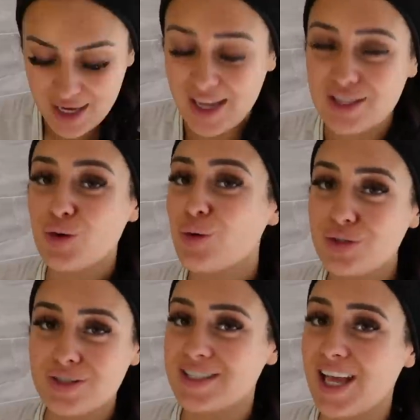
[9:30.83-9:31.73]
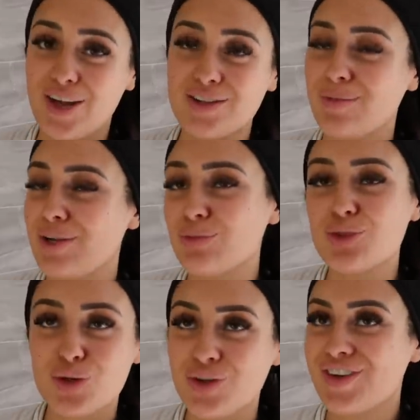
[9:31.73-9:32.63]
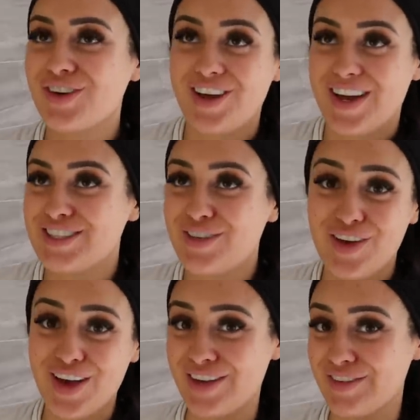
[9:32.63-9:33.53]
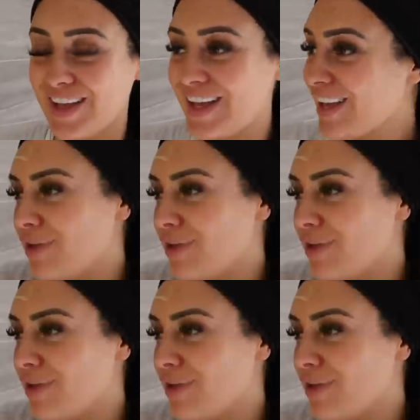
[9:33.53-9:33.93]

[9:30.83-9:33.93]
It's called Donatello's. I mean, I'm sure you guys have heard of it.